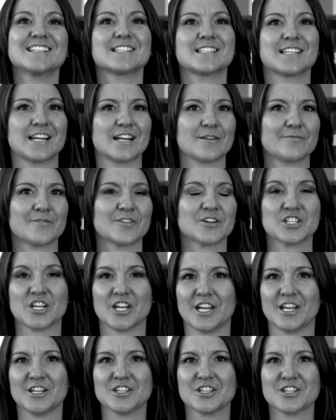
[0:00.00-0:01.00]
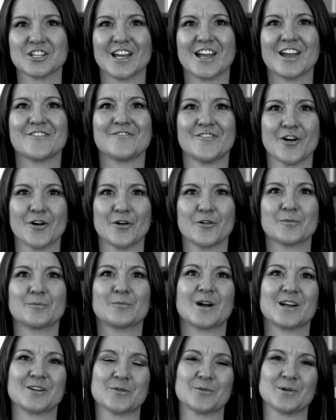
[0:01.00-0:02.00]
Stand up for change and vote
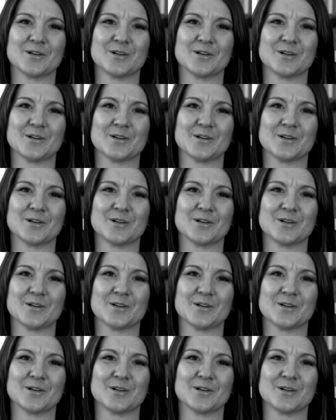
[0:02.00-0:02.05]
Brenda